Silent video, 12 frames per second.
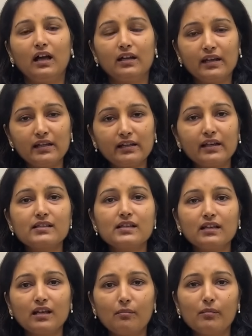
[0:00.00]

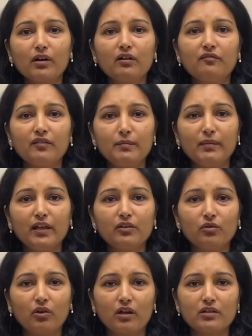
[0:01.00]
increasing number of
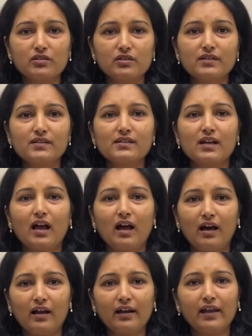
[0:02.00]
female urologists
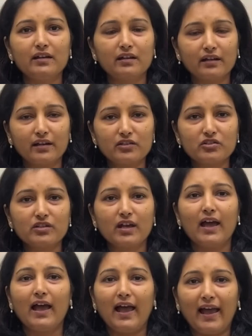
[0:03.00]
are encouraged
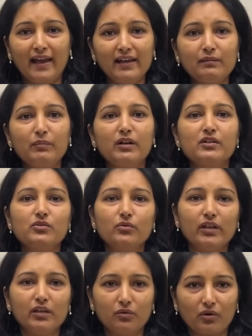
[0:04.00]
and
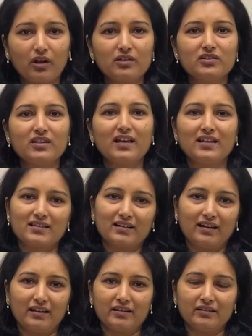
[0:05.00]
pursuing urology as a
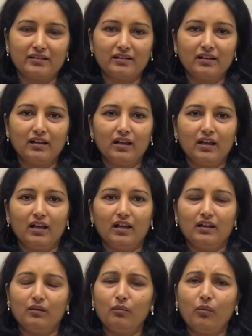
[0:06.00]
career.
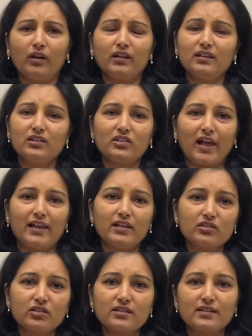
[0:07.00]
Now, what are the
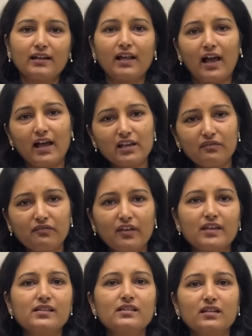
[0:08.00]
challenges that I
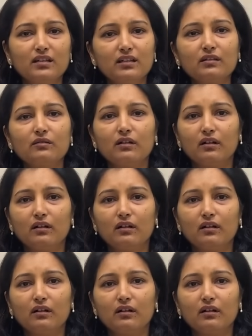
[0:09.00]
faced in